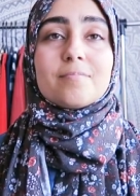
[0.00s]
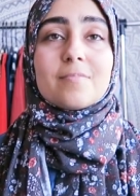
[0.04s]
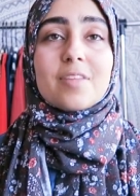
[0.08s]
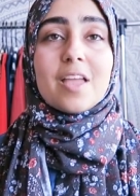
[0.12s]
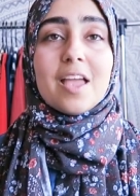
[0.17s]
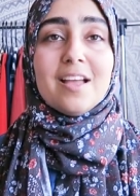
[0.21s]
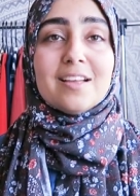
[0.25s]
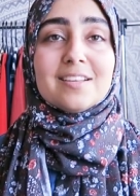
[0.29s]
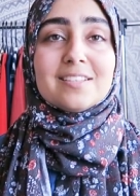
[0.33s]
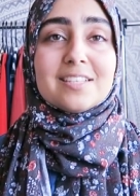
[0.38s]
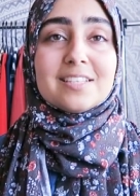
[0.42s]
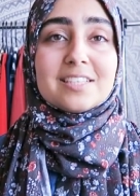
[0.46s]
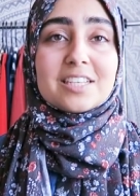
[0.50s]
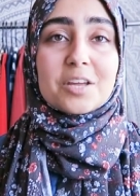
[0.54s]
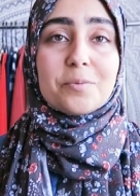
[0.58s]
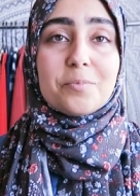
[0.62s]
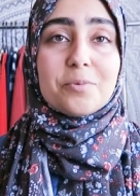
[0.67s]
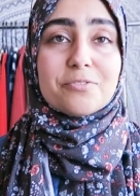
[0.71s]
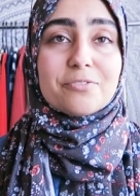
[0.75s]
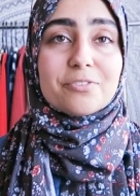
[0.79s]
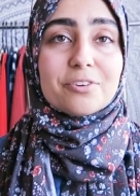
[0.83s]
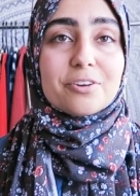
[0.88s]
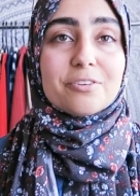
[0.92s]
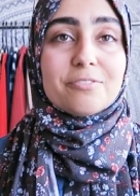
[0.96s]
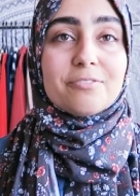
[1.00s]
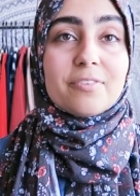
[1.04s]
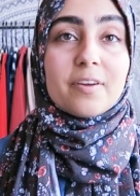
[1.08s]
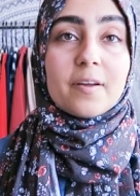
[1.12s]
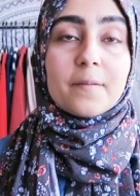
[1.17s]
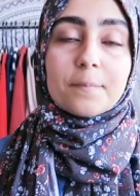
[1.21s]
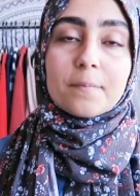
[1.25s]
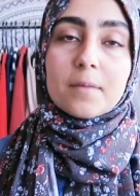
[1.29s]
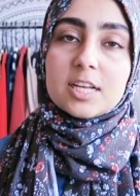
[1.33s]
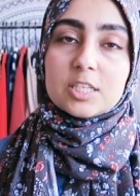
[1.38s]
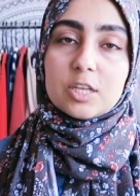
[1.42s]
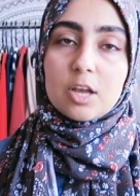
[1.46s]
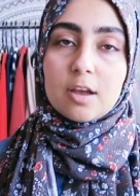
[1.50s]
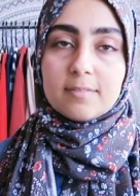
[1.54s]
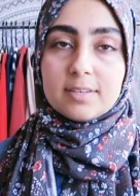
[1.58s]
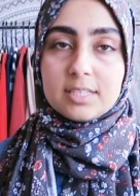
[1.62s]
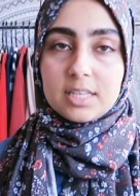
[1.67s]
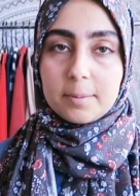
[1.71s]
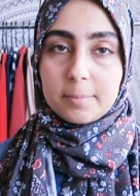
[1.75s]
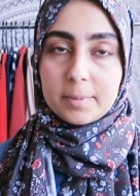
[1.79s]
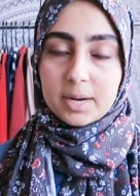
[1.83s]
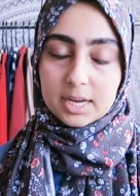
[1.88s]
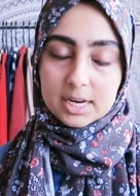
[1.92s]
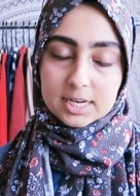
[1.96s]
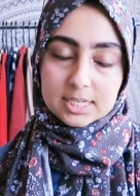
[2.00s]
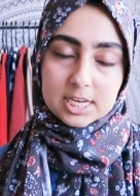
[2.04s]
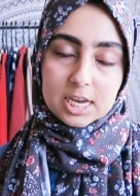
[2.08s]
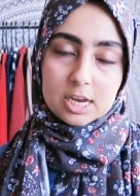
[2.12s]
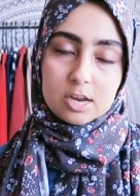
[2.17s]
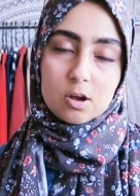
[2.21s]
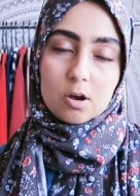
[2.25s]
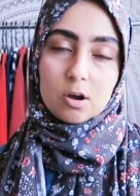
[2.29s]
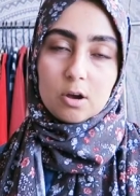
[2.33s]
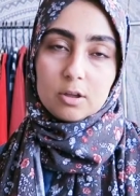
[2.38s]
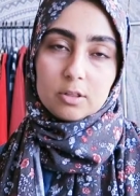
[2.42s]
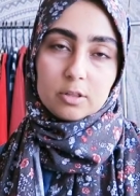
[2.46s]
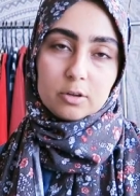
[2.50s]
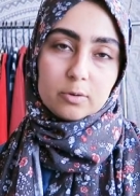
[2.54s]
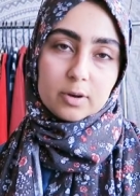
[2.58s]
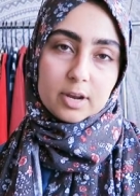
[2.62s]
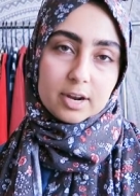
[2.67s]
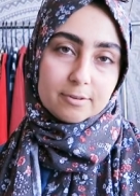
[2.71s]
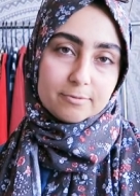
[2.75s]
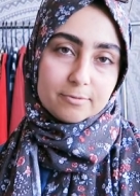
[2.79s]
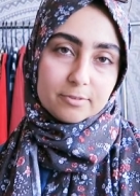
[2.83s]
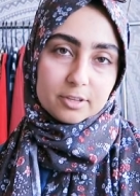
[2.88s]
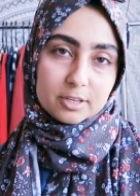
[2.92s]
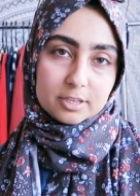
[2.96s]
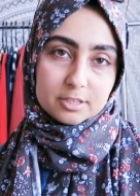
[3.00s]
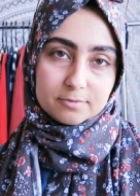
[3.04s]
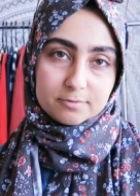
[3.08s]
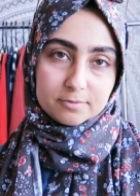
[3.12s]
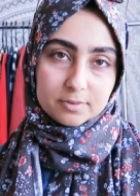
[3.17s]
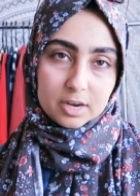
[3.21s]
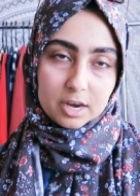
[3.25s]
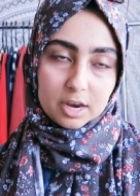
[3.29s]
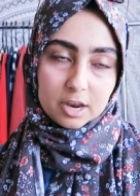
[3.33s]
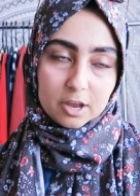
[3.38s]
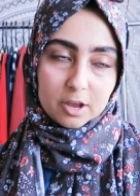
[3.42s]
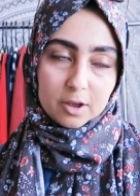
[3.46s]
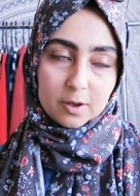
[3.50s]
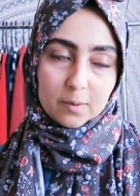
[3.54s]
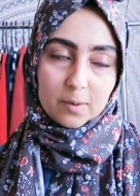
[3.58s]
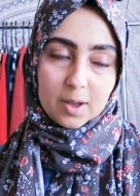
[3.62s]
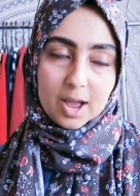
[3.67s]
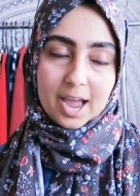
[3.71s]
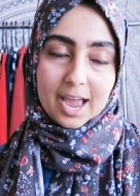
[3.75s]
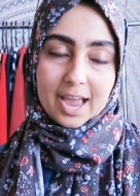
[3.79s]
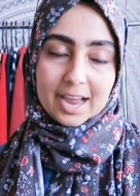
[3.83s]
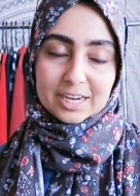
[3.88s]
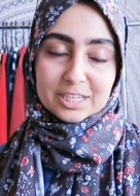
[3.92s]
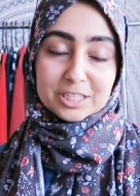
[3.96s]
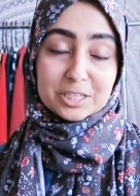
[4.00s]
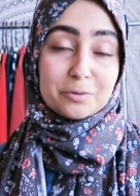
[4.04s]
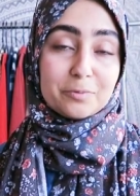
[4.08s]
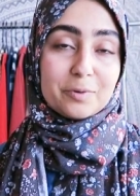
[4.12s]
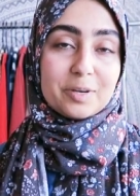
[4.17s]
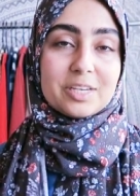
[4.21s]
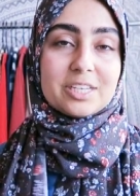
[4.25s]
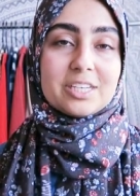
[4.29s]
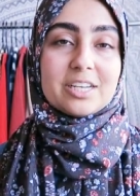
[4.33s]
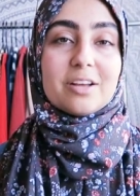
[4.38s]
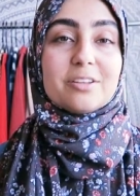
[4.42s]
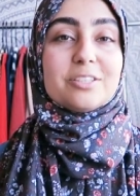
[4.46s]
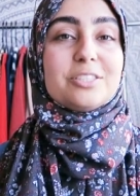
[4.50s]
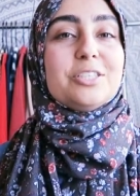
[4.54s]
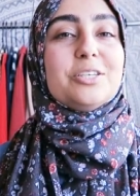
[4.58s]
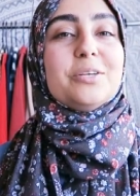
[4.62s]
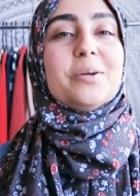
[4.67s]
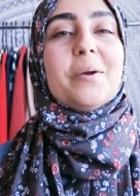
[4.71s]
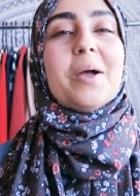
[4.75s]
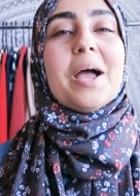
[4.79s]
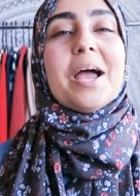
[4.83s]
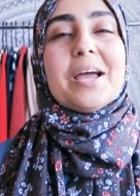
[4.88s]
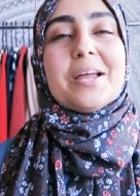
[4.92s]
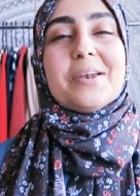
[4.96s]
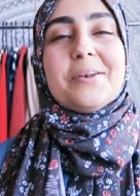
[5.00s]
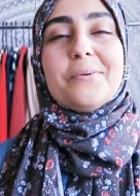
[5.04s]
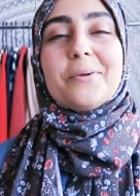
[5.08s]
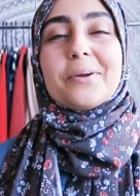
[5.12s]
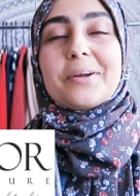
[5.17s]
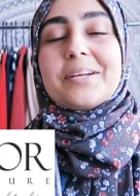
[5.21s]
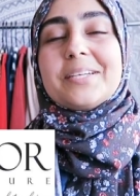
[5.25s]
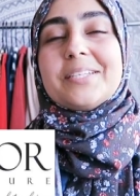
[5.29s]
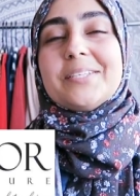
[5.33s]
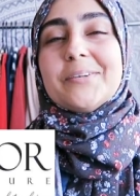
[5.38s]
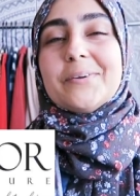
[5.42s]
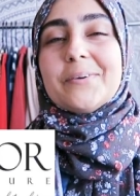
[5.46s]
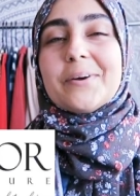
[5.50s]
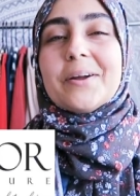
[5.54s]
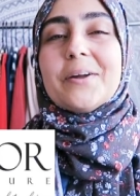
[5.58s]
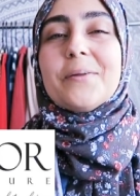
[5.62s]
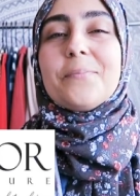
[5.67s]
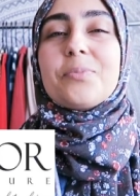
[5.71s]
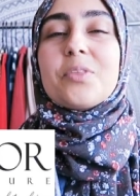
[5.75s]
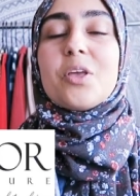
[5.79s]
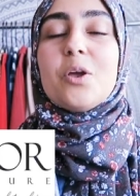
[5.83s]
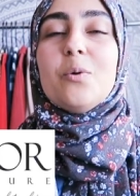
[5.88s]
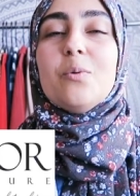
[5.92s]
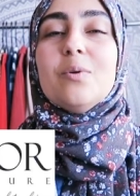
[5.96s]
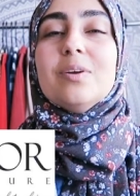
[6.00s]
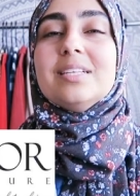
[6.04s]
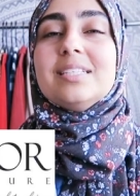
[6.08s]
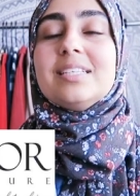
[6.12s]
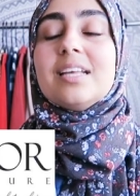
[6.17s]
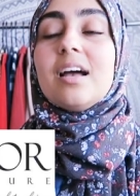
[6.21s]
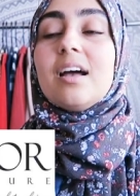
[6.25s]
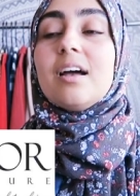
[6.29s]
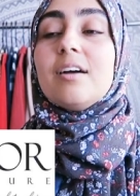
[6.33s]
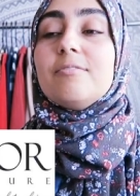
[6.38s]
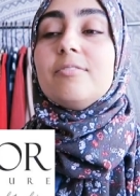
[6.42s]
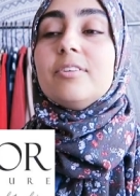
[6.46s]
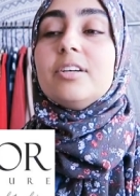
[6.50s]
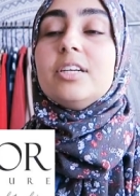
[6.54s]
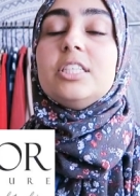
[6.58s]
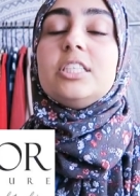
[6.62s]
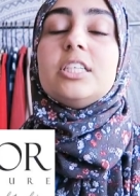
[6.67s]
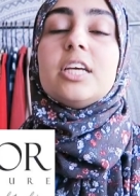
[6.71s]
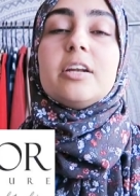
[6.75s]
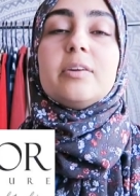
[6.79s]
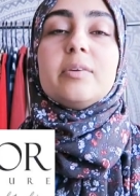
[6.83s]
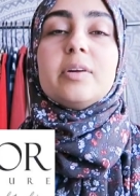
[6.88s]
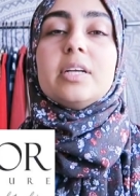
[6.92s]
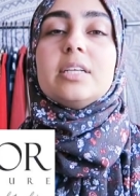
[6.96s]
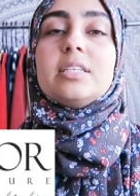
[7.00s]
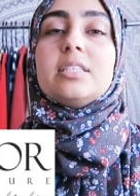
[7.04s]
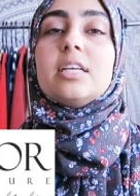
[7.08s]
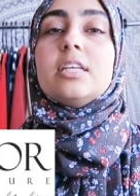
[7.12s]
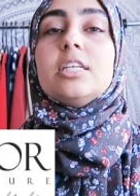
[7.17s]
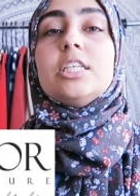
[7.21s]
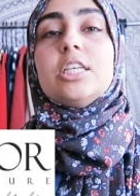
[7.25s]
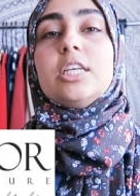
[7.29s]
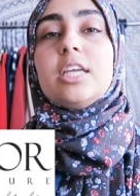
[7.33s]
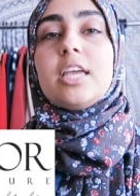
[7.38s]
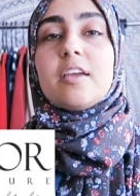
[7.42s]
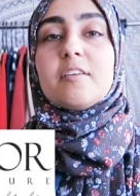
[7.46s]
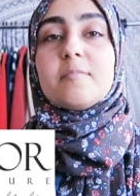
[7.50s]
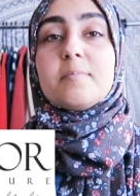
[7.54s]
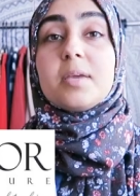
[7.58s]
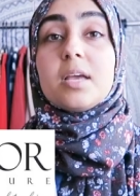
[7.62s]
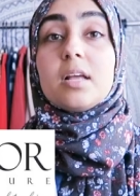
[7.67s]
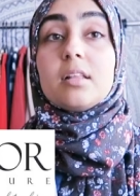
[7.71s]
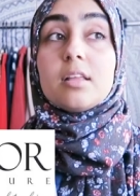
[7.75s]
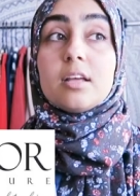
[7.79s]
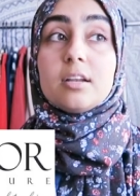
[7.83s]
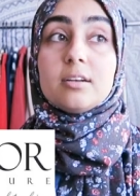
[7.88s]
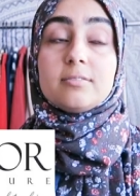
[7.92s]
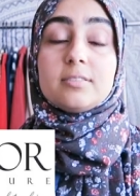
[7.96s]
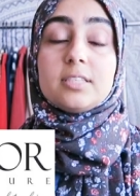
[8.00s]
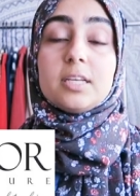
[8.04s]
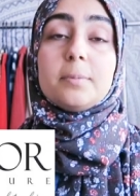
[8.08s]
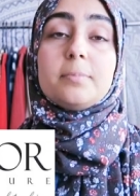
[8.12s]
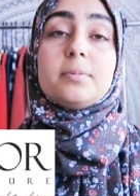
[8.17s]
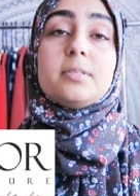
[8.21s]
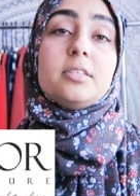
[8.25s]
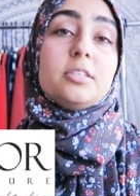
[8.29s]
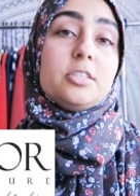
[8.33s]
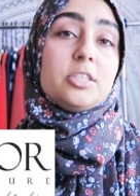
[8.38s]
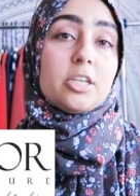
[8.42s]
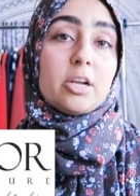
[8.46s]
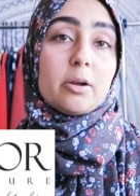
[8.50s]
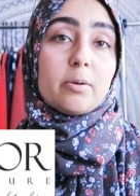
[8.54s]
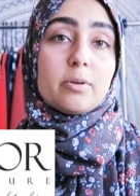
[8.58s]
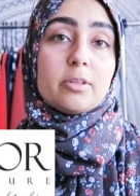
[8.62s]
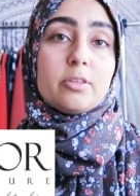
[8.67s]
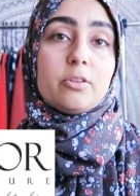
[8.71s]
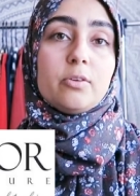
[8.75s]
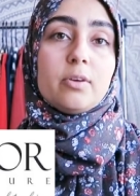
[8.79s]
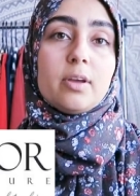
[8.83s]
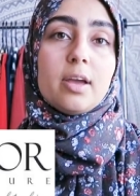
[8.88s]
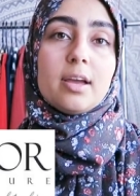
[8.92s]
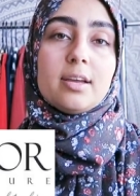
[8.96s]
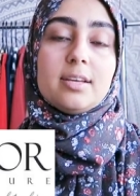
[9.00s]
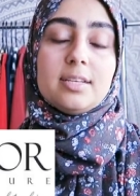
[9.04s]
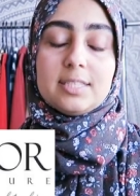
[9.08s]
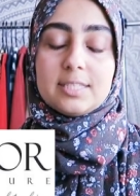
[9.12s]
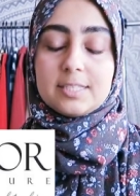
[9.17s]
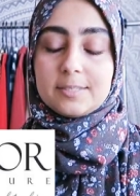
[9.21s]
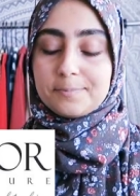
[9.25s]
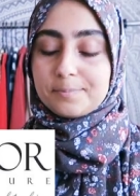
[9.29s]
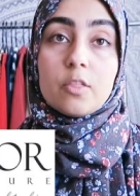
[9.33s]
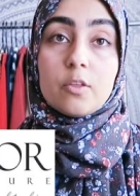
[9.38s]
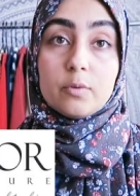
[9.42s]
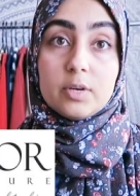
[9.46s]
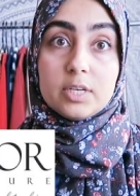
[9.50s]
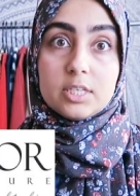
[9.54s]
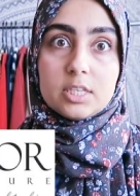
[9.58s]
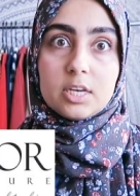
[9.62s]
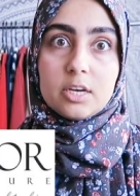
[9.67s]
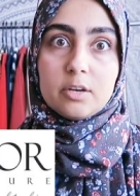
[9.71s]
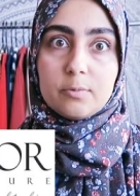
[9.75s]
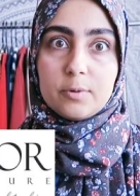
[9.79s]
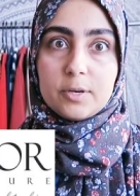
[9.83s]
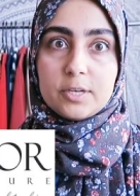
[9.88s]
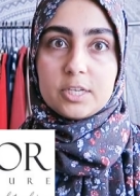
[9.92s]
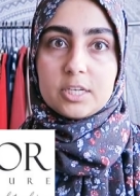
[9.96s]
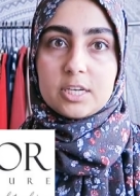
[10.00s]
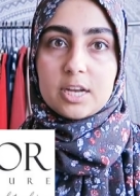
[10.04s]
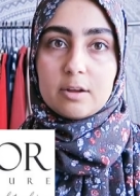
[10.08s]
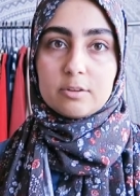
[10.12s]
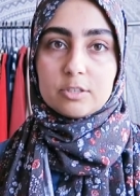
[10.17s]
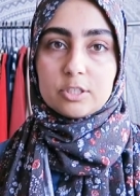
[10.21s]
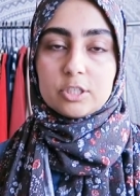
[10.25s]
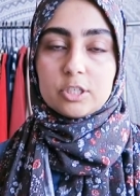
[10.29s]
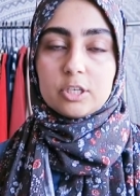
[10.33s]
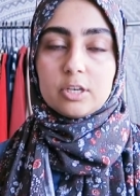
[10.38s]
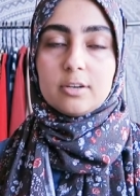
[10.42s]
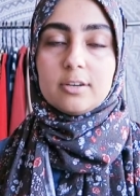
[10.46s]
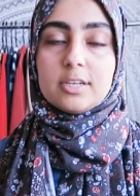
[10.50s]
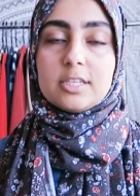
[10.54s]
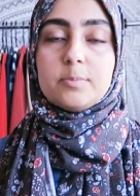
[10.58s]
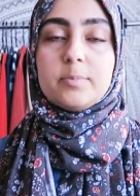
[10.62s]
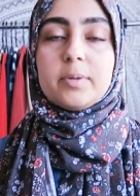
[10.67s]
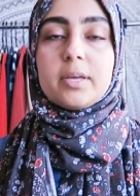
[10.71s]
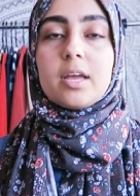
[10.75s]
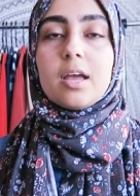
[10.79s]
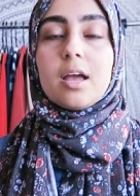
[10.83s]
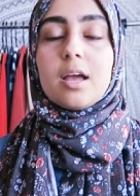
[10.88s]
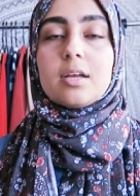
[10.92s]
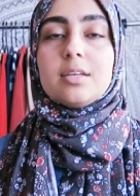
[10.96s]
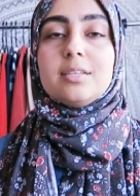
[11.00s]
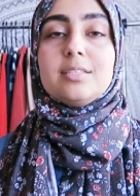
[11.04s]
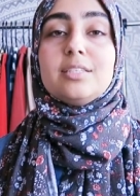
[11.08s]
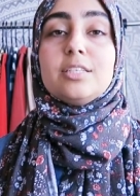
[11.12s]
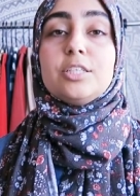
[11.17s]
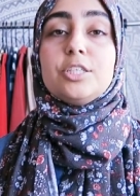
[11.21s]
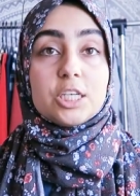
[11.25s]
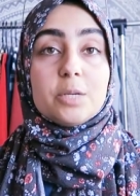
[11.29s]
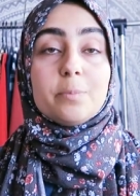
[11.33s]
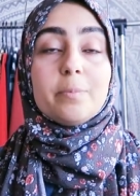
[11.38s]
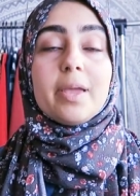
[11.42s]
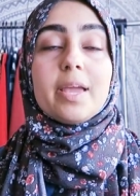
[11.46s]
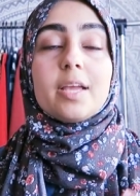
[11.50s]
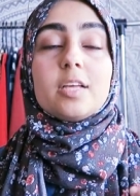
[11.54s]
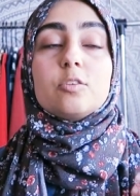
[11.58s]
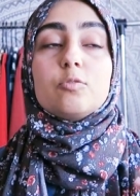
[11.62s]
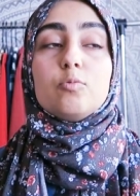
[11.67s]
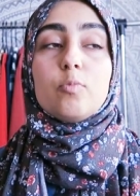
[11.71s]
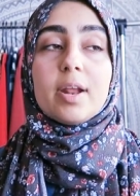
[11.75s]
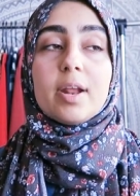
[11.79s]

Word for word: yes, it's gonna be very fun. So obviously I'm not gonna take all the credit for this video. I actually reached out to Noor Couture, who was very generous, and she gave me a lot of tips to share with you guys. The reason I reached out to her is because she makes